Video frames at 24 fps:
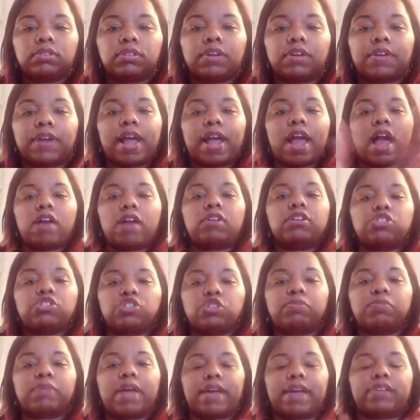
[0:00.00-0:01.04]
All right, I'll
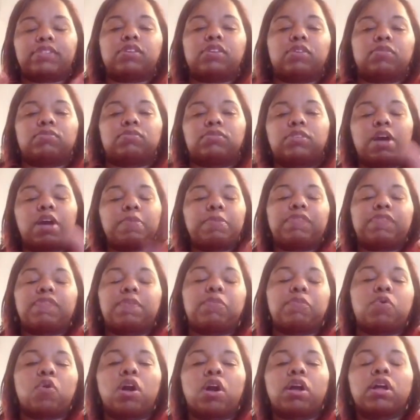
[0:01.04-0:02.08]
assume that. So tell me if
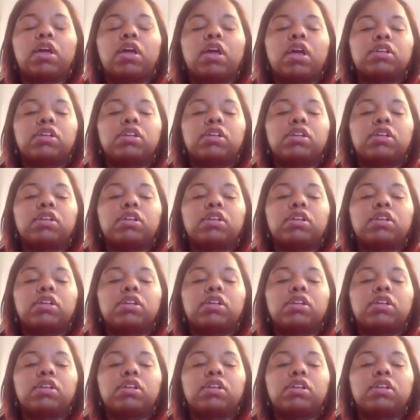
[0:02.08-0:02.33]
I'm wrong.